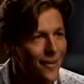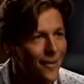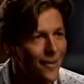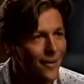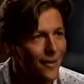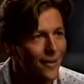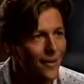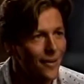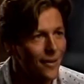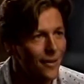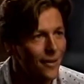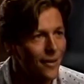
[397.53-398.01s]

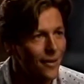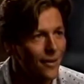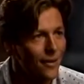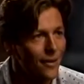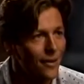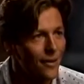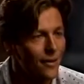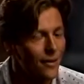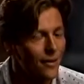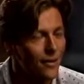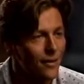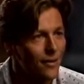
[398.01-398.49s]

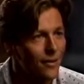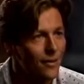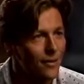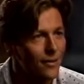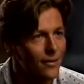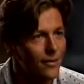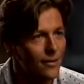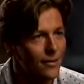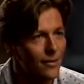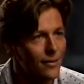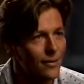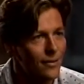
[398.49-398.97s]

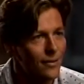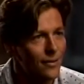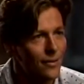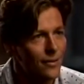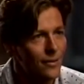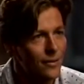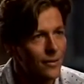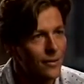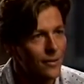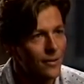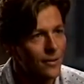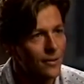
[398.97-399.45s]

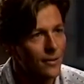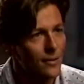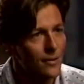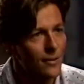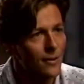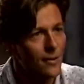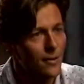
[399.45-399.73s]
[no speech]